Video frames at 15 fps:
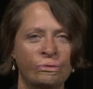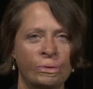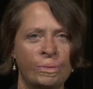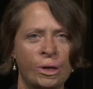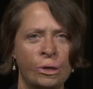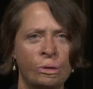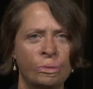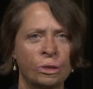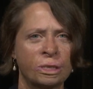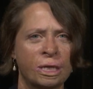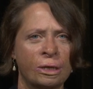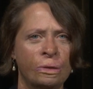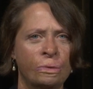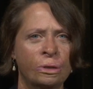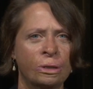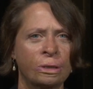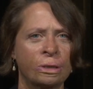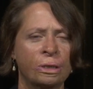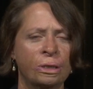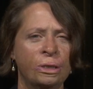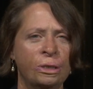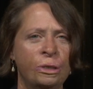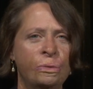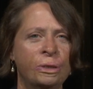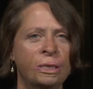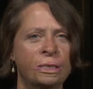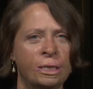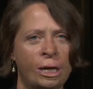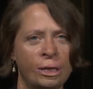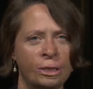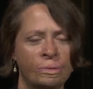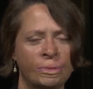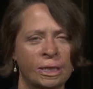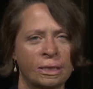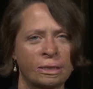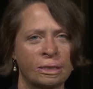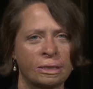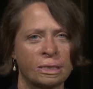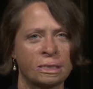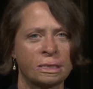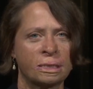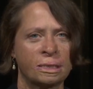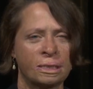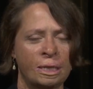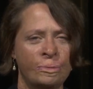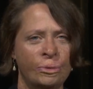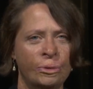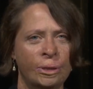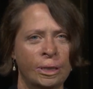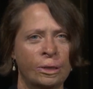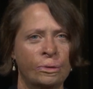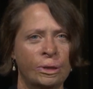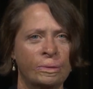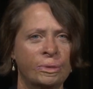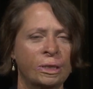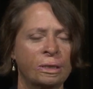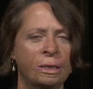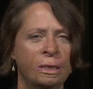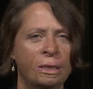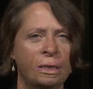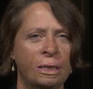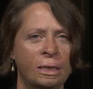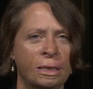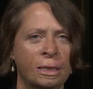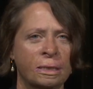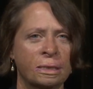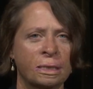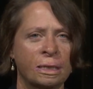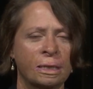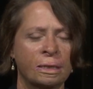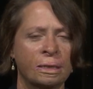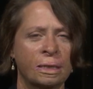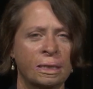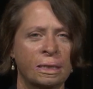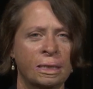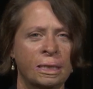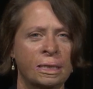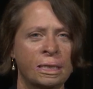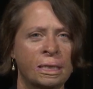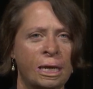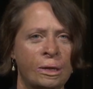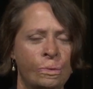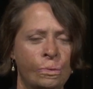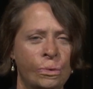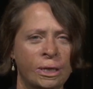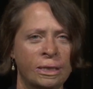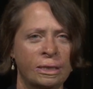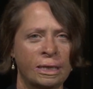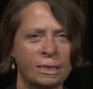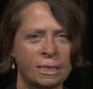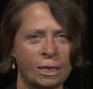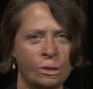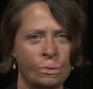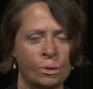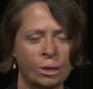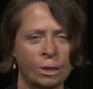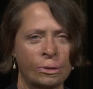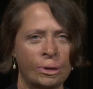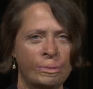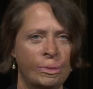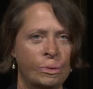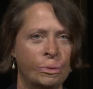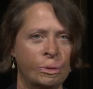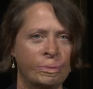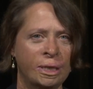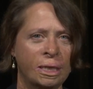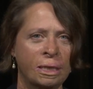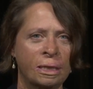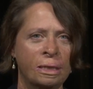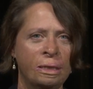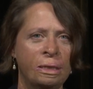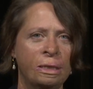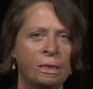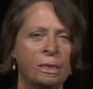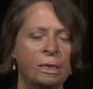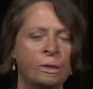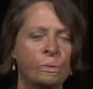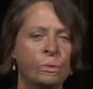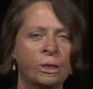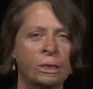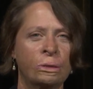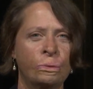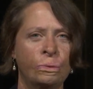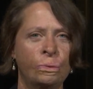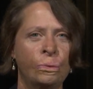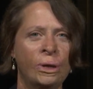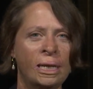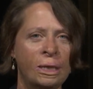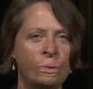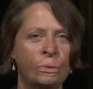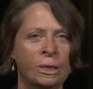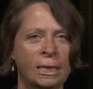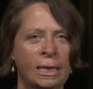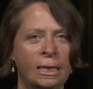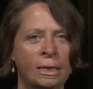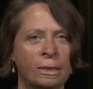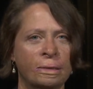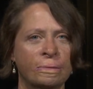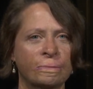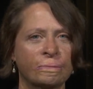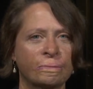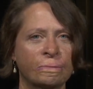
from home or telework, you want to document that this is a temporary agreement and indicate when that telework agreement will begin and when it will end.